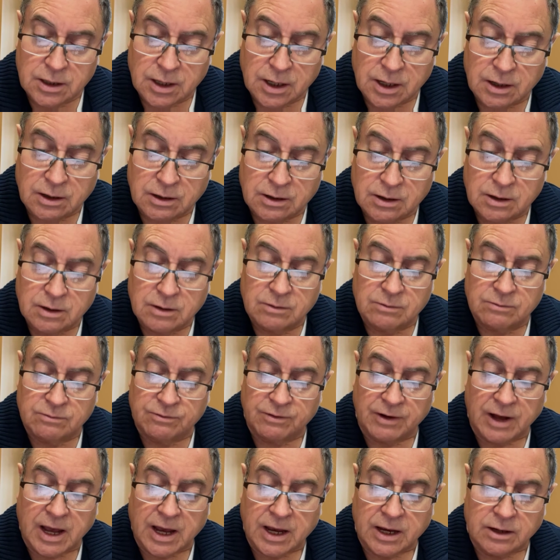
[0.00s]
a
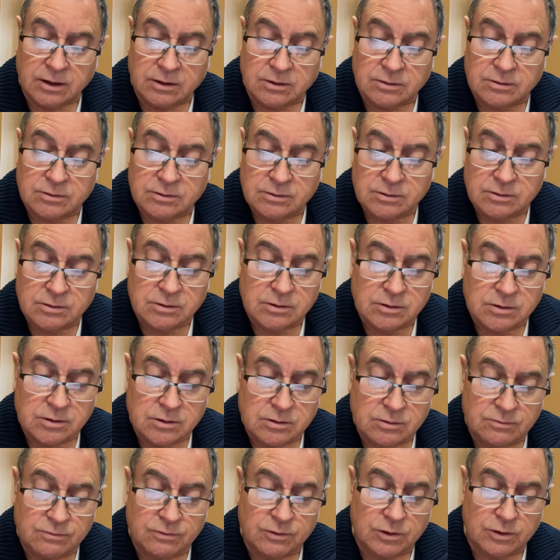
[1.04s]
vine
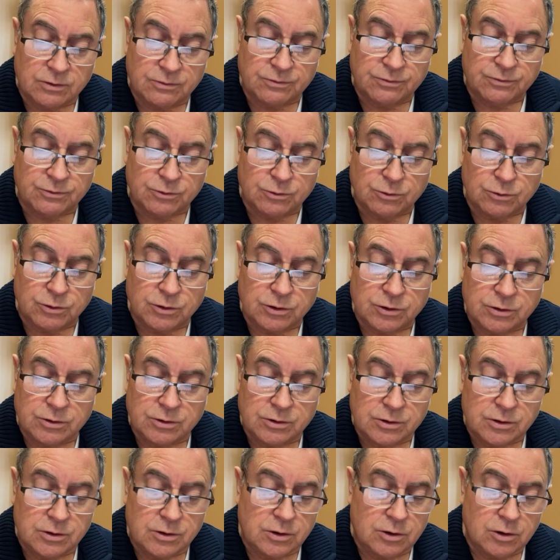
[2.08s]
full of fruit.
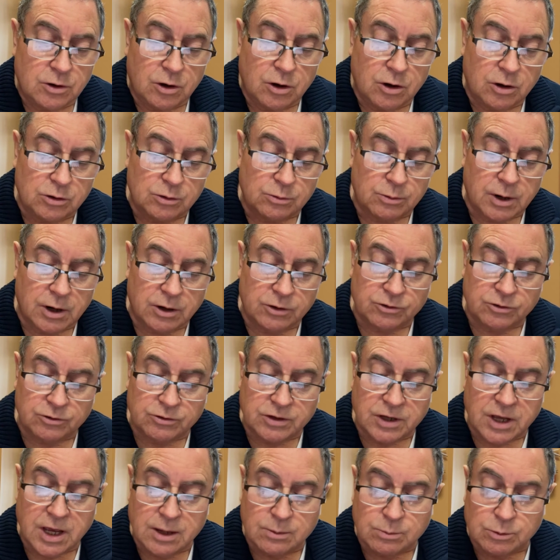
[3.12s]
All around your
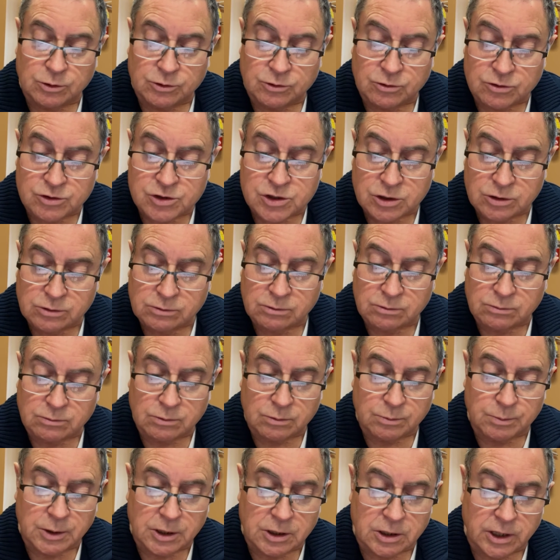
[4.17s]
table, your children
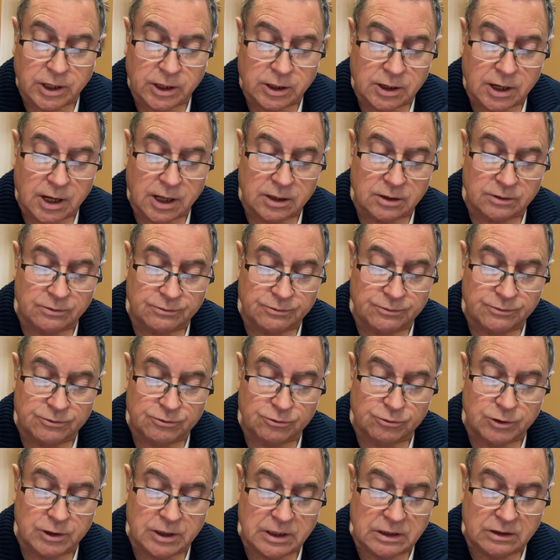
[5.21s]
will be like olive
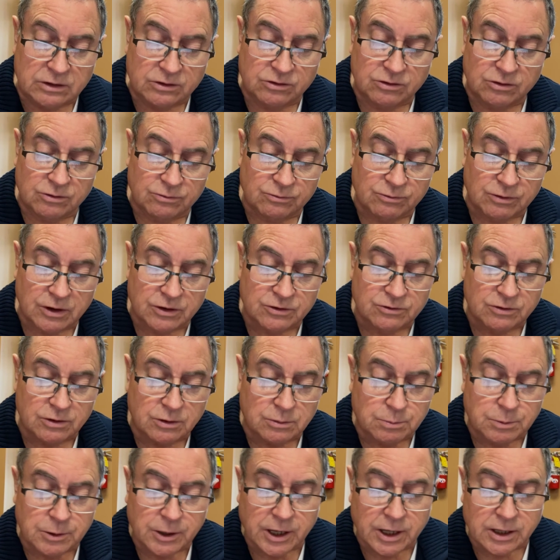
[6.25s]
trees freshly
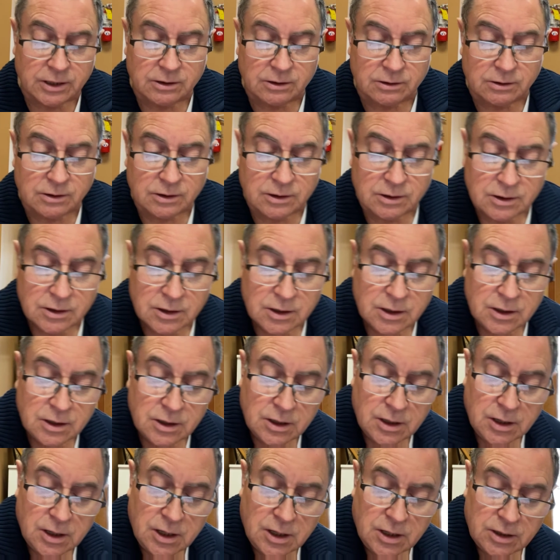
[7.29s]
planted.
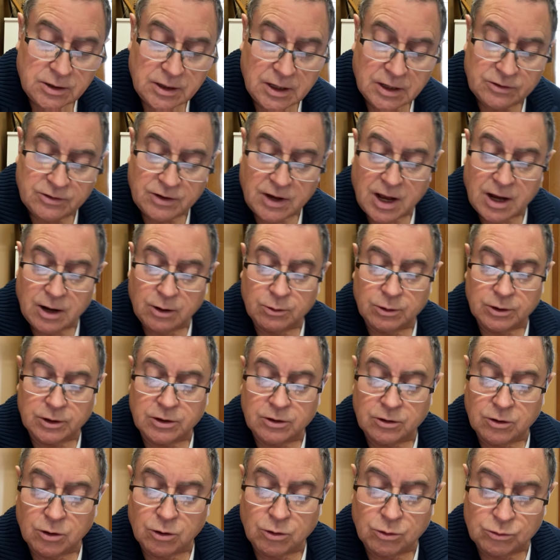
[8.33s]
That's how it
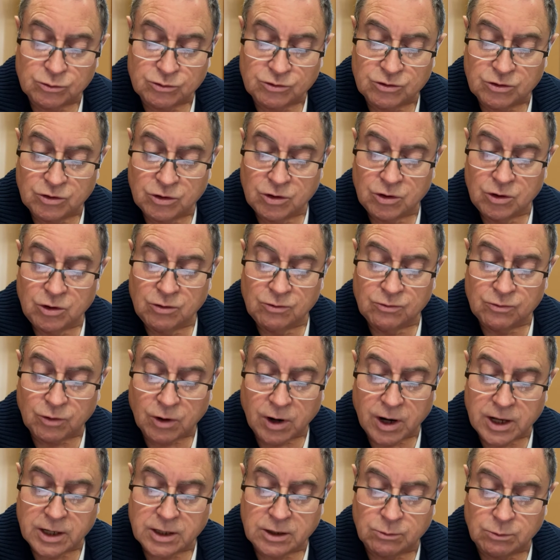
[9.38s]
goes.
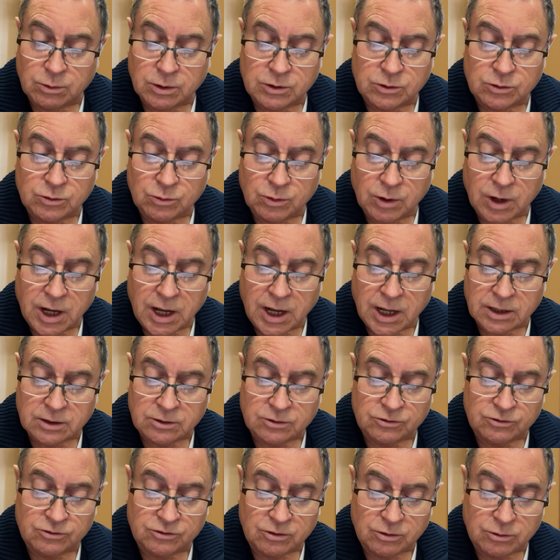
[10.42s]
For anyone who
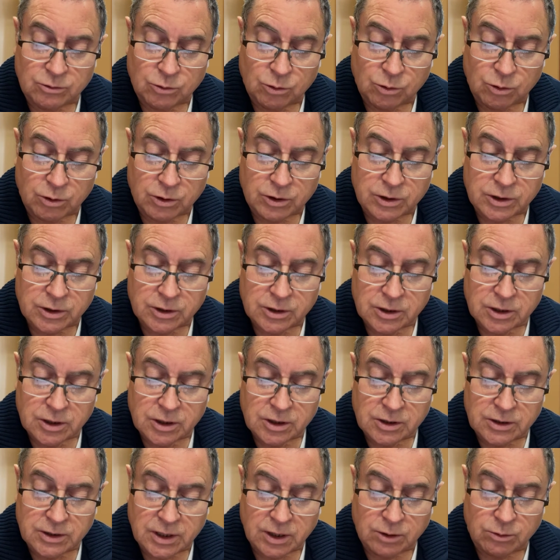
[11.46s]
honors the Lord,
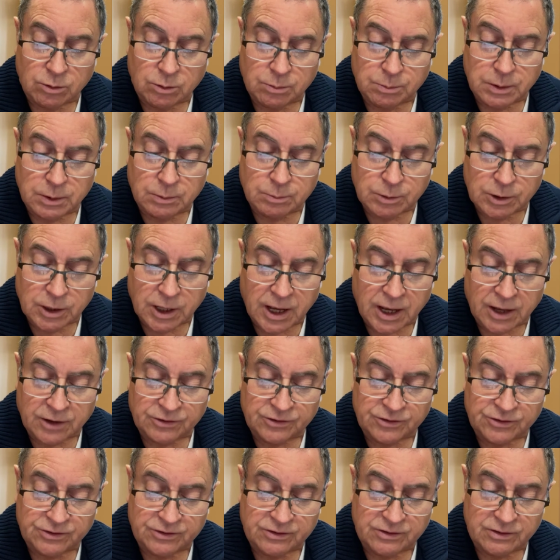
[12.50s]
they will be
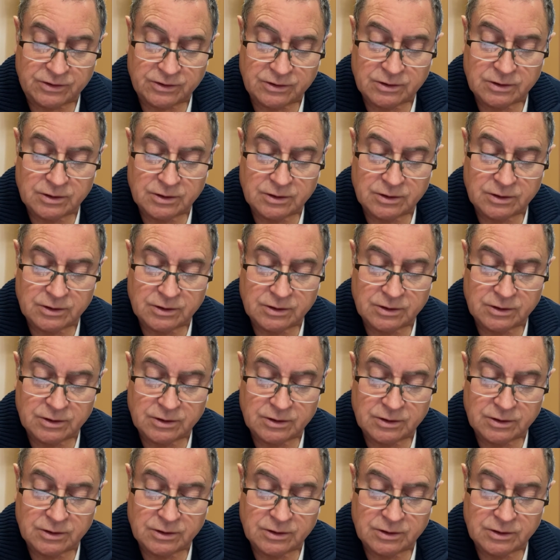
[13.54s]
blessed.